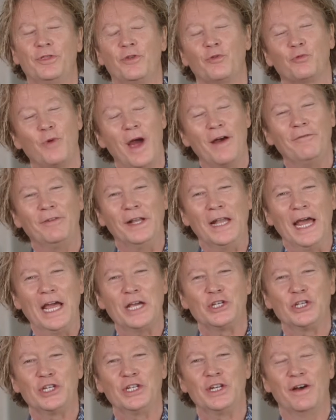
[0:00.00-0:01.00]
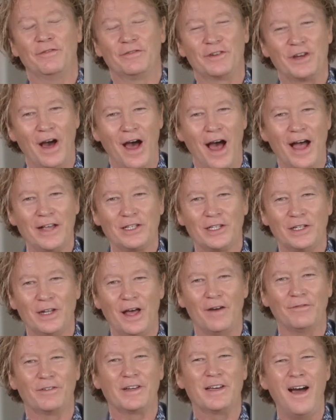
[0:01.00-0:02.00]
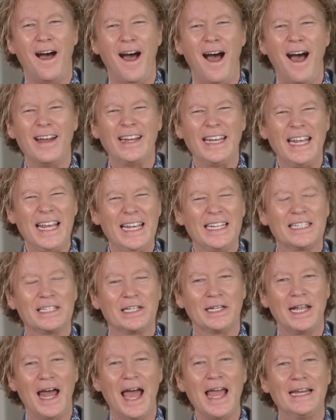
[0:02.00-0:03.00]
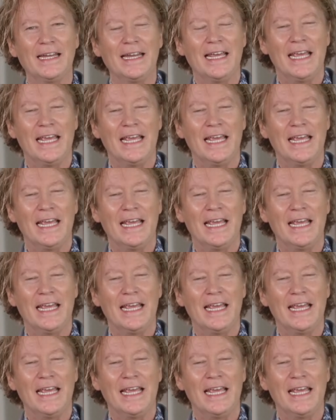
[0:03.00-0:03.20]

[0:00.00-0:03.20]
the revelation of God's love. God is light.